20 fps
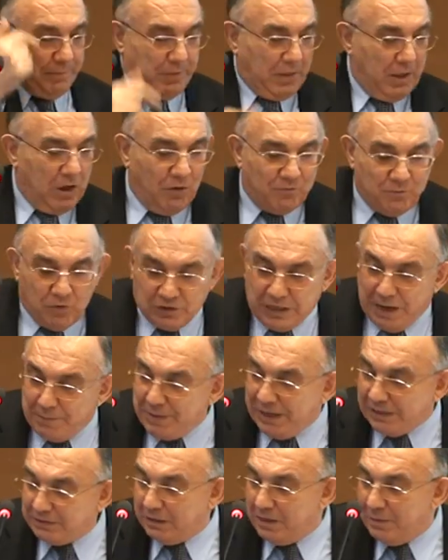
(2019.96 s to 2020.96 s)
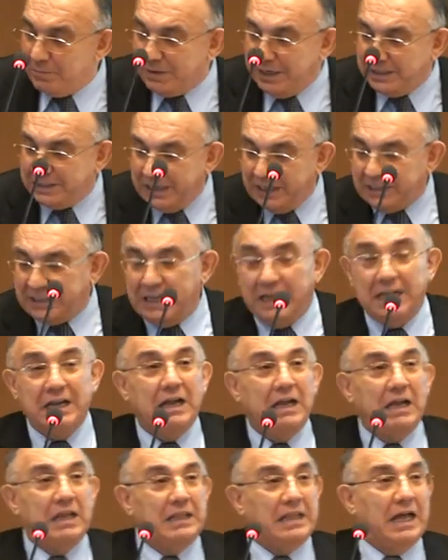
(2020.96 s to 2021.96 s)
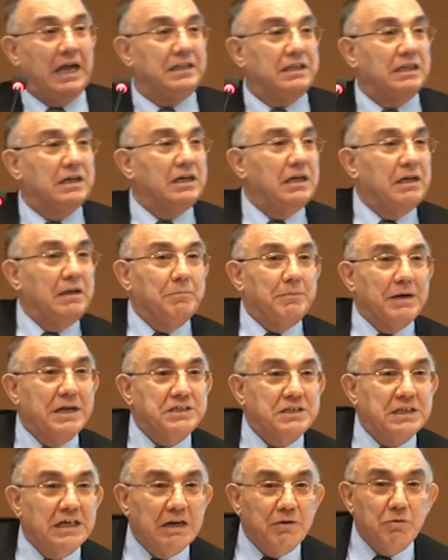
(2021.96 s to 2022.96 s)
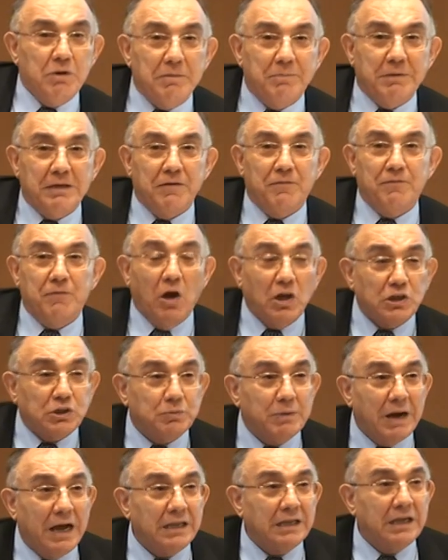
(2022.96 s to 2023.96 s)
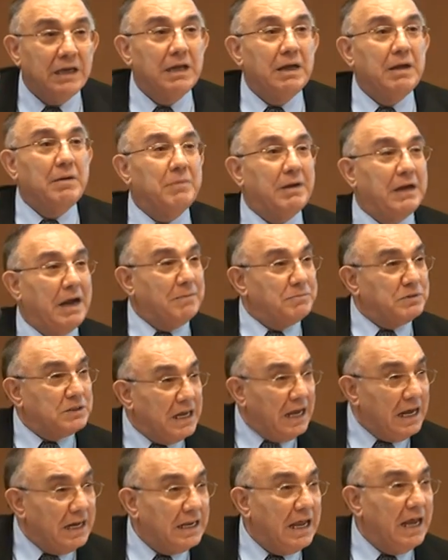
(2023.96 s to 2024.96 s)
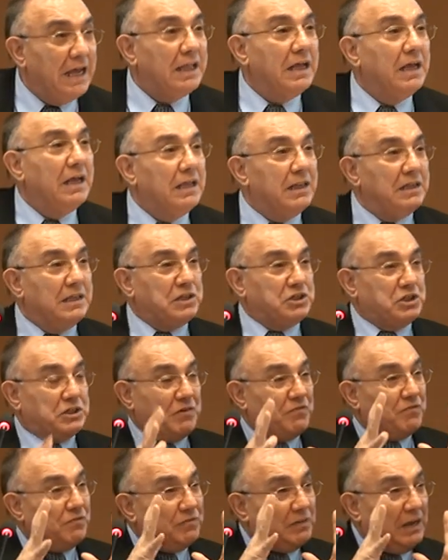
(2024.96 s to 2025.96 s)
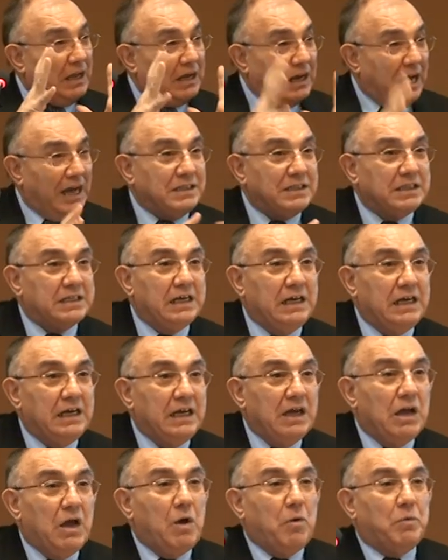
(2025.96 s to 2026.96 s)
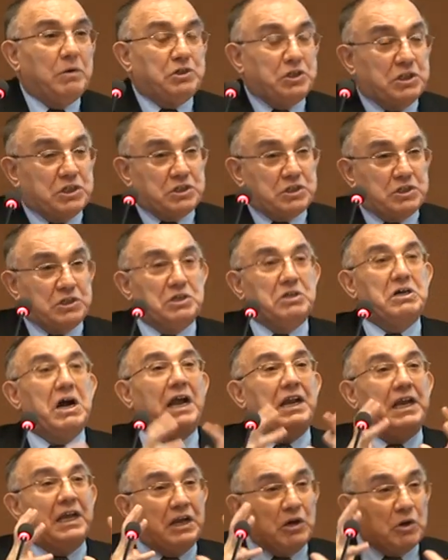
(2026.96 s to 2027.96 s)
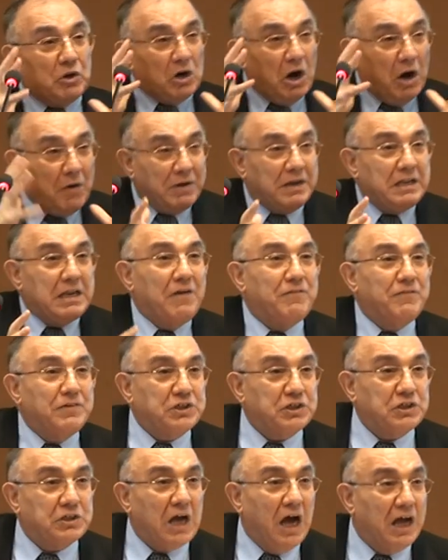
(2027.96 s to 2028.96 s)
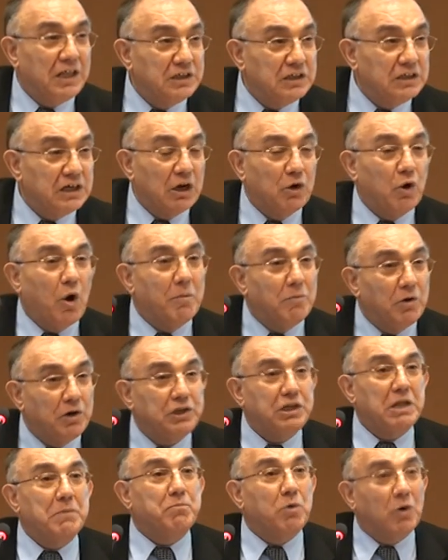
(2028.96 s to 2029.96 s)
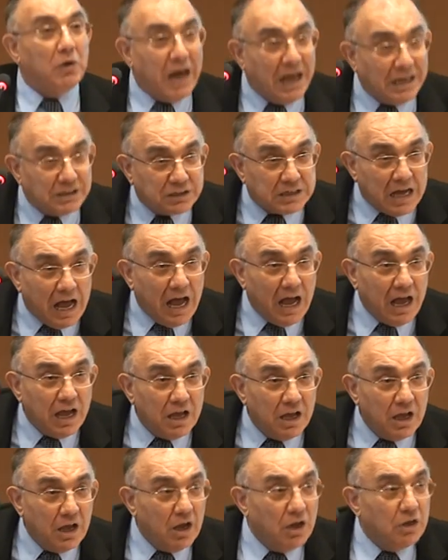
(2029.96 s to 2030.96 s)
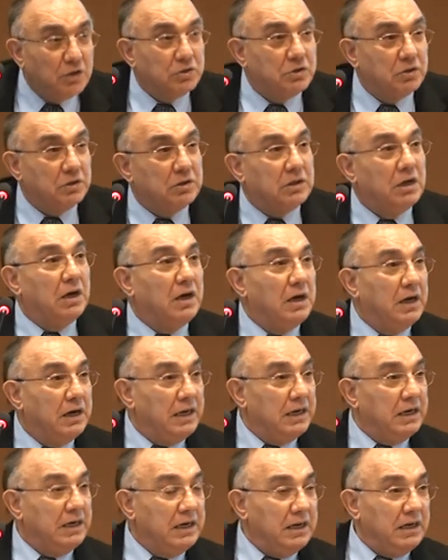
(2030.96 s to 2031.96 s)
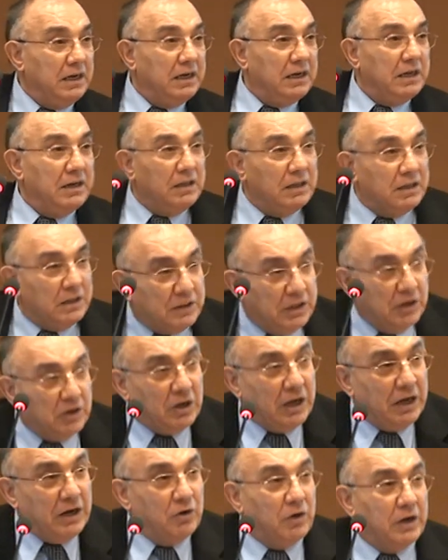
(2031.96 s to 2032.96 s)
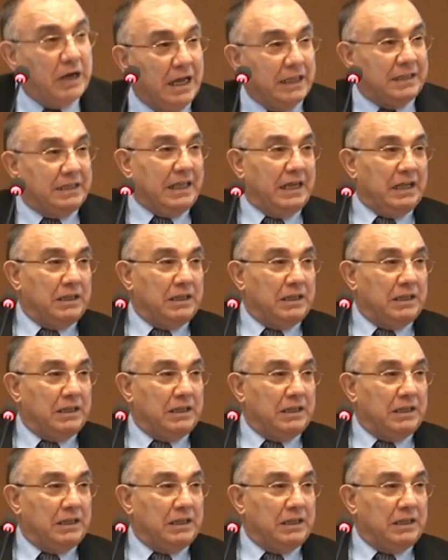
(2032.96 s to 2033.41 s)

Of course, I'm not predicting that Brazil will be the first one, and I'm saying that this is a country which is running growing deficit under a commodity bonanza should really look at